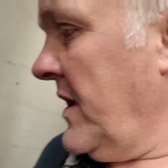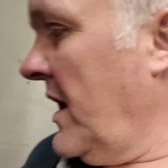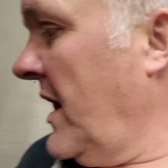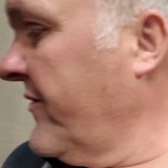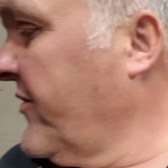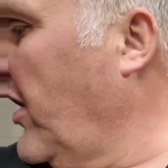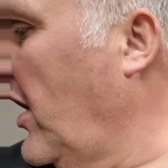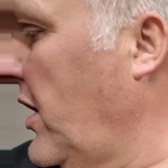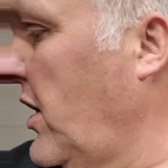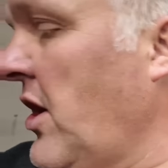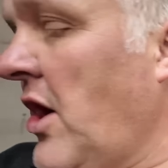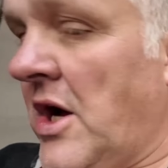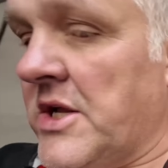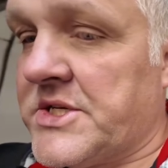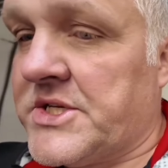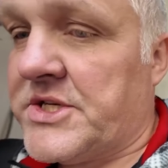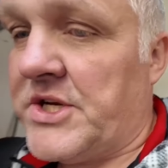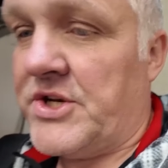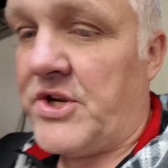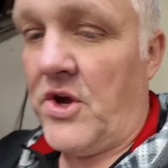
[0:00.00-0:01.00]
I've got
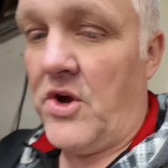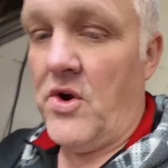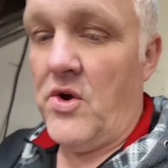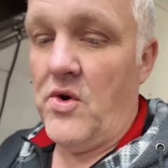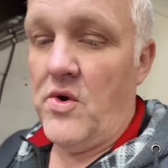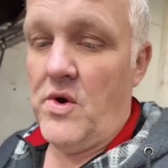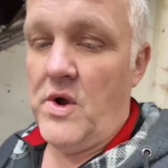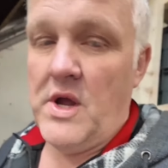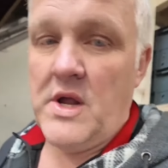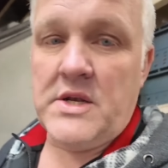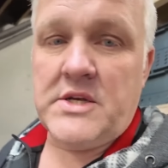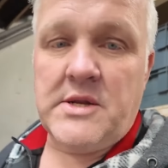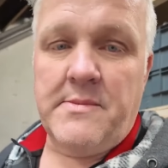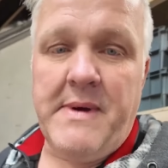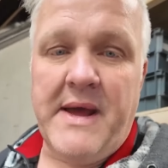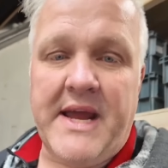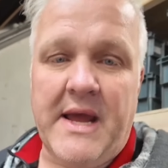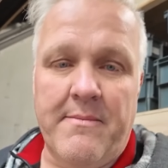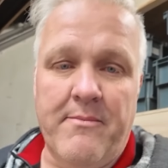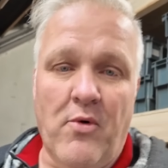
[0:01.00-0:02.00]
lots to do to
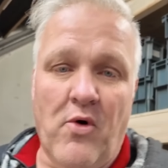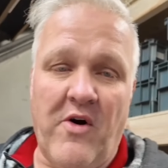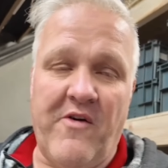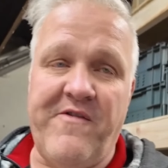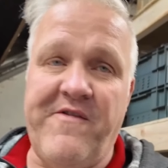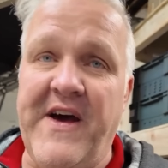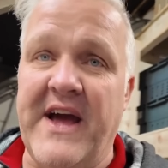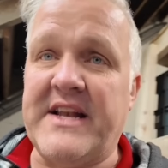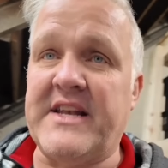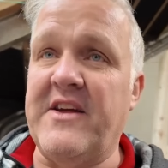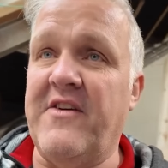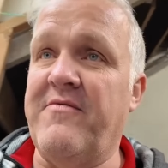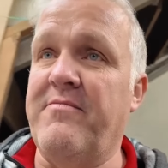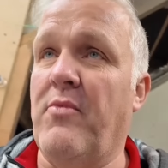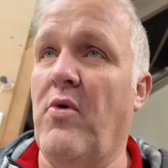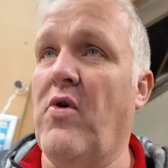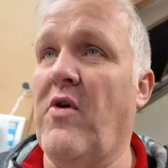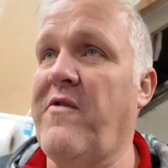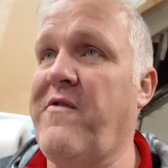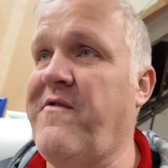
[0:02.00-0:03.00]
make it more effective,
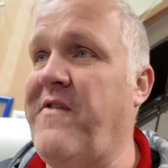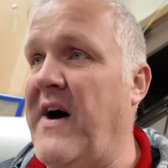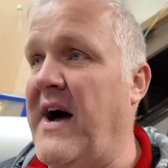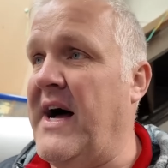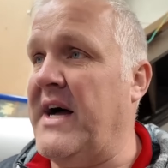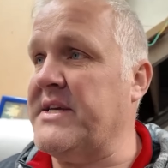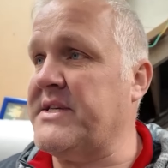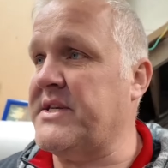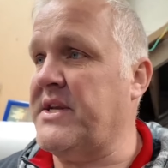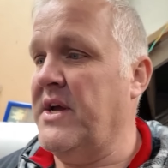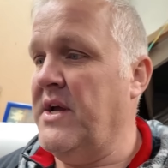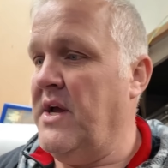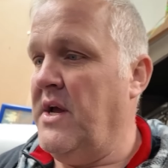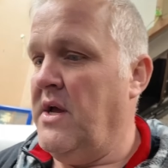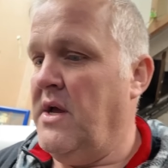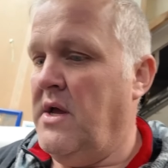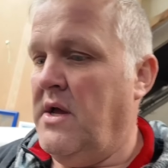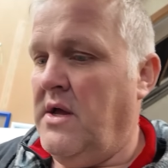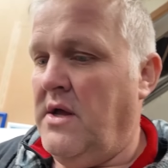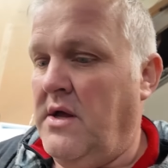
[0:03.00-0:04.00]
more fast,
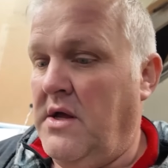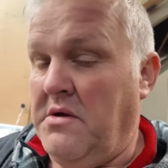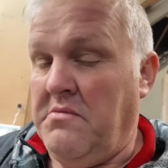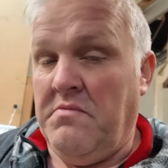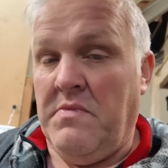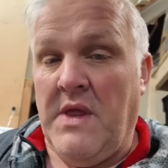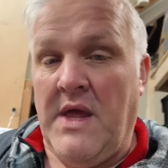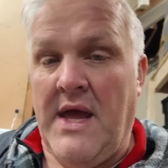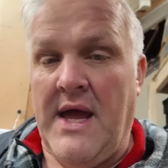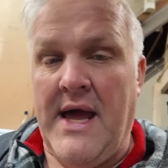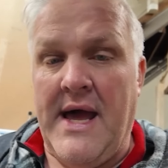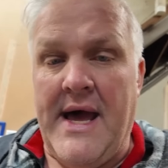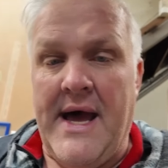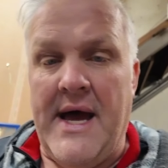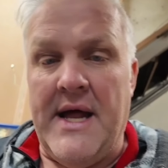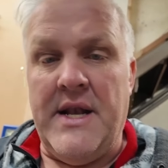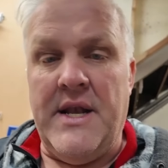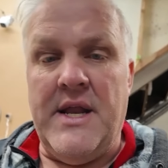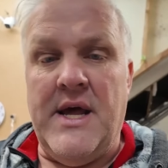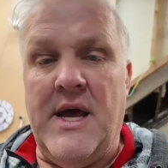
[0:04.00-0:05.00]

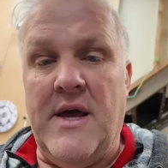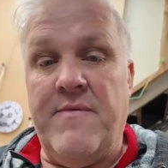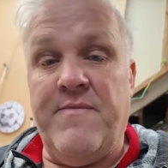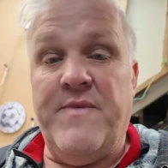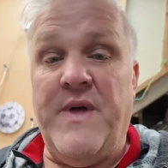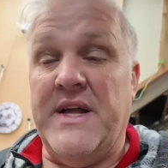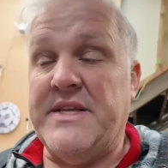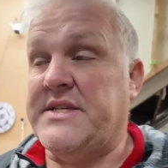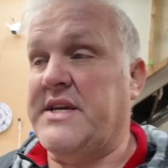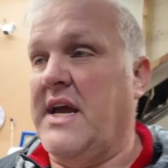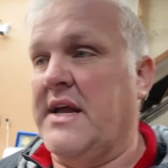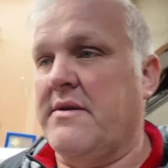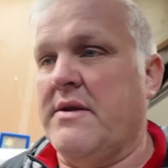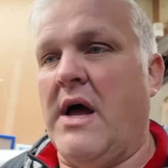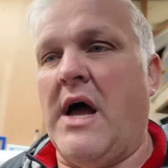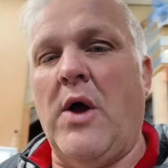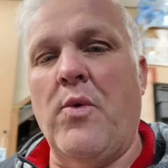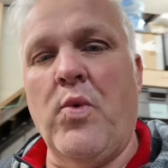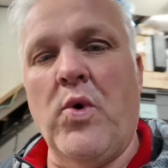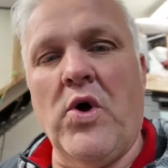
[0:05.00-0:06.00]
and that's it.
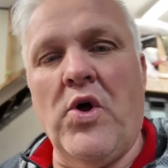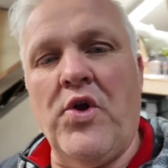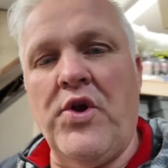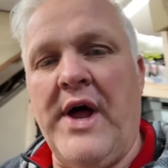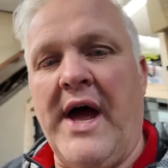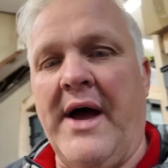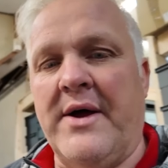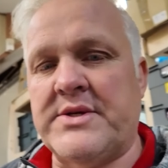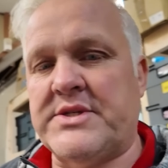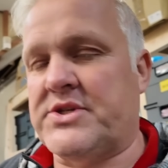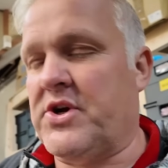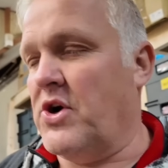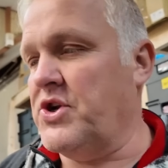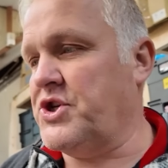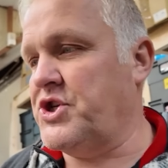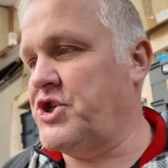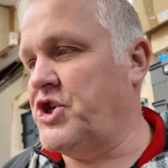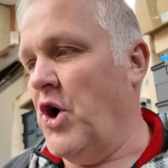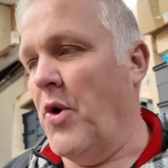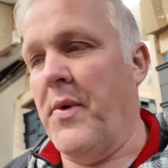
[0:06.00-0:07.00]
I will now
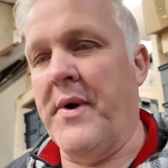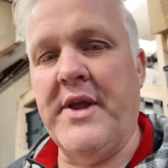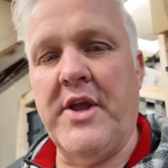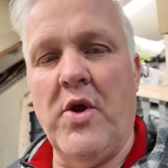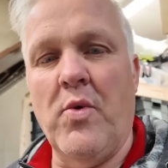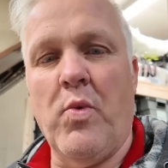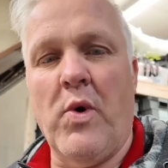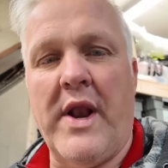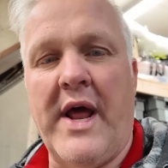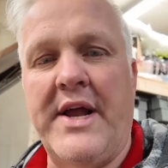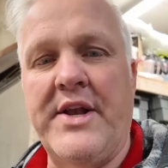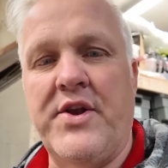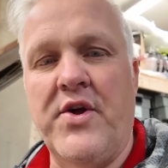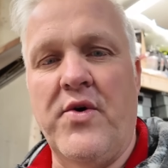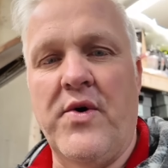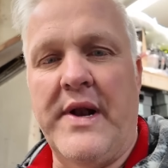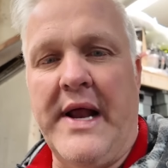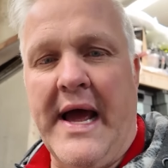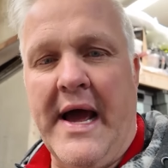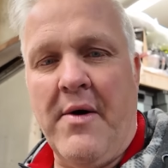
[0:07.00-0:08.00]
start showing you what I
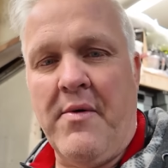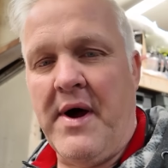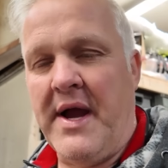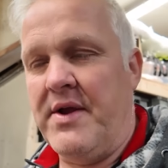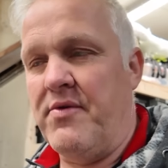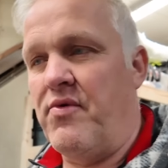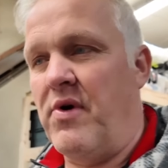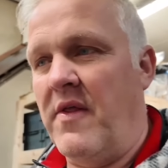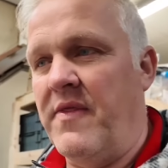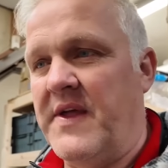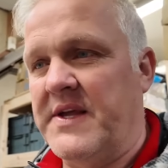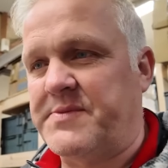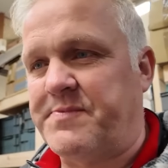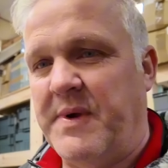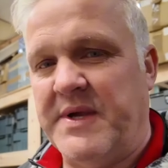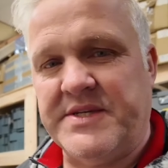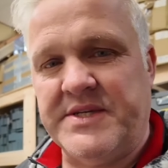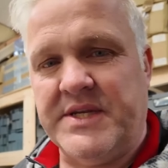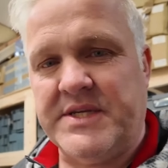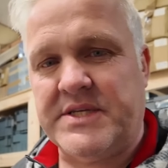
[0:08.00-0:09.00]
do and how I run this
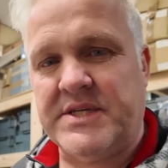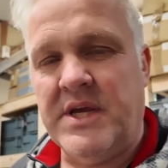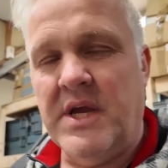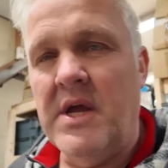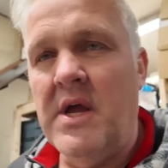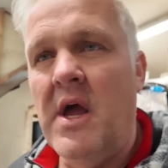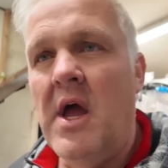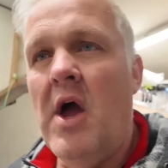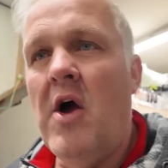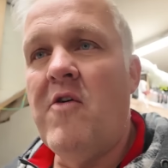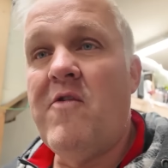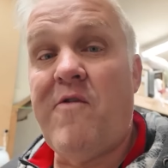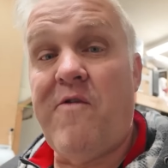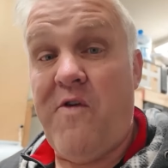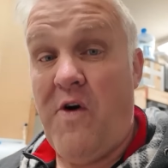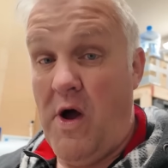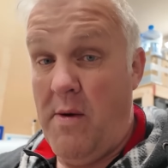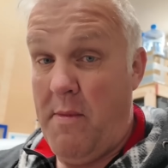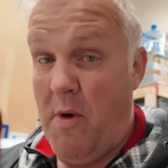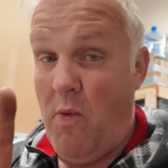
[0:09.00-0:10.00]
business
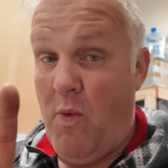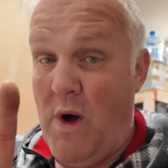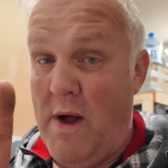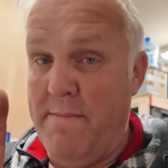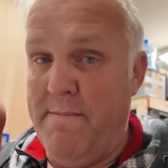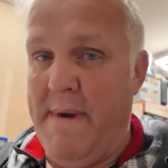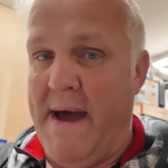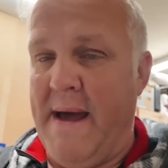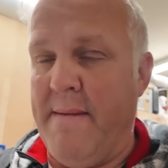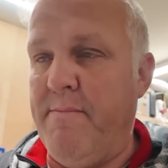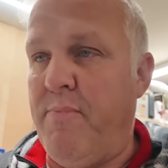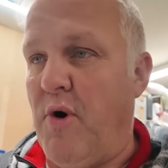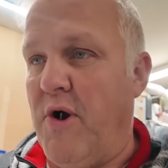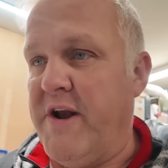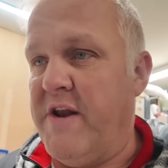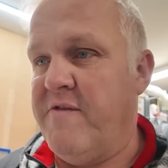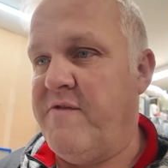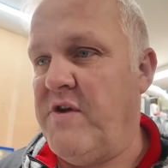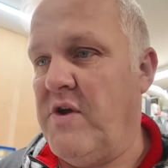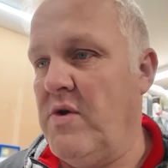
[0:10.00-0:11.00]
from a one-man
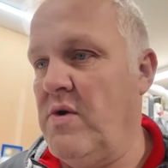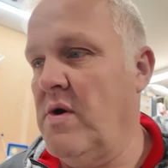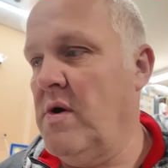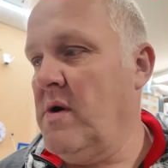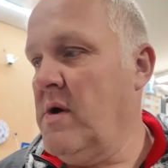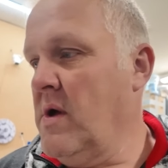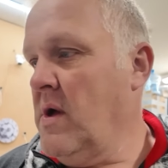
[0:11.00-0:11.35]
point of view,